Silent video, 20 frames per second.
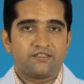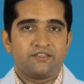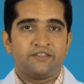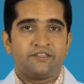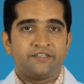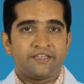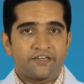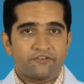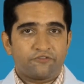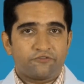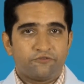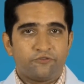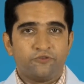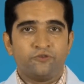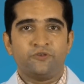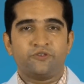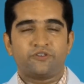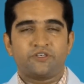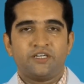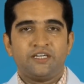
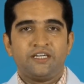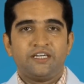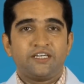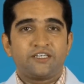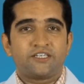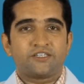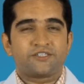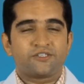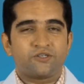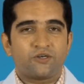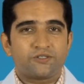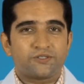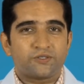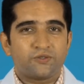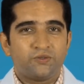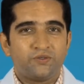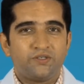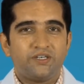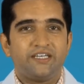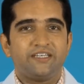Therefore, it is not
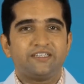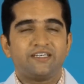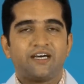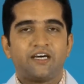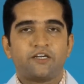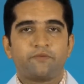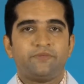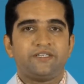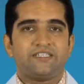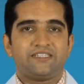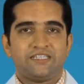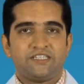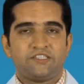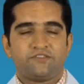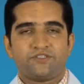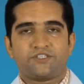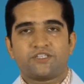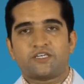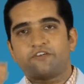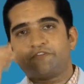only the RBCs
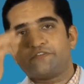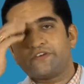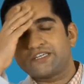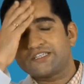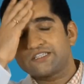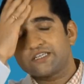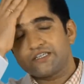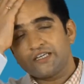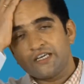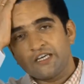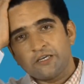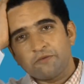which are affected,